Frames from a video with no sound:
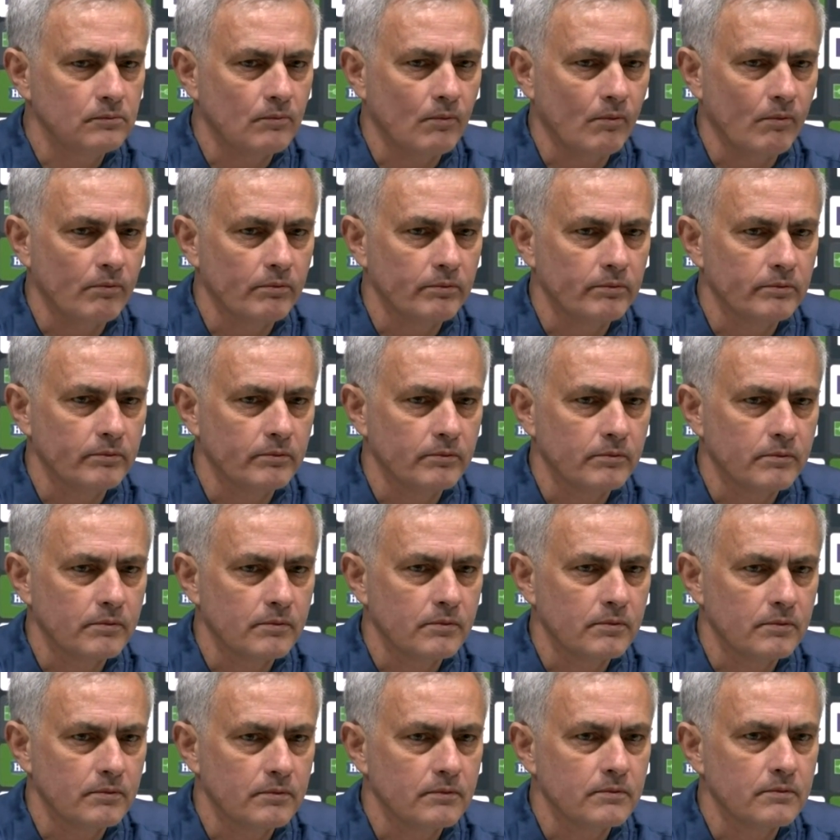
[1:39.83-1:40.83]
What did you make of
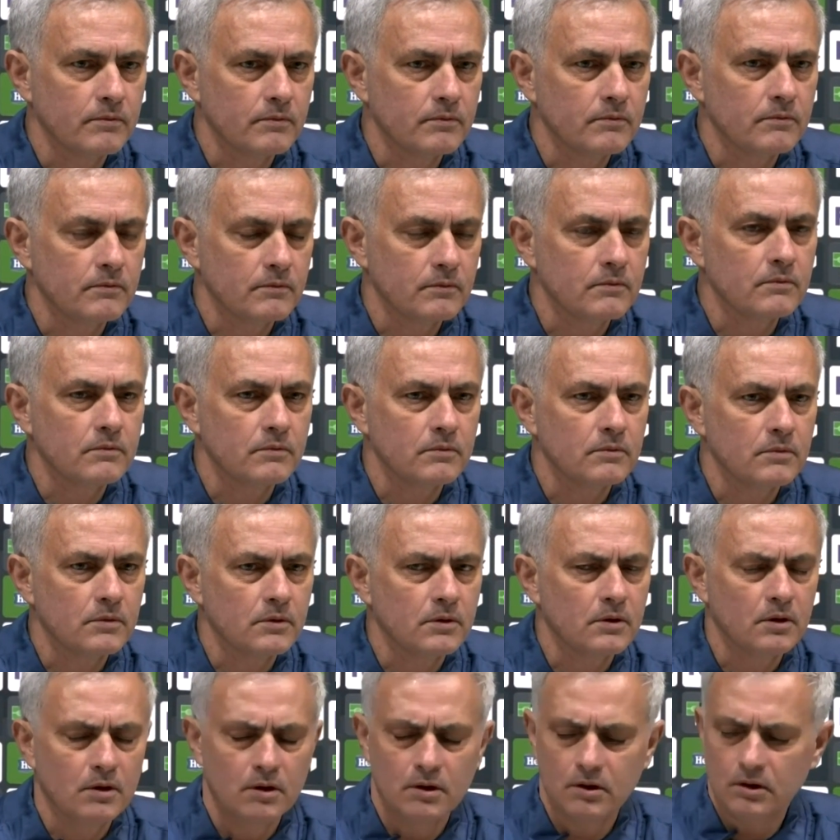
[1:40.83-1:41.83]
his performance and his goal?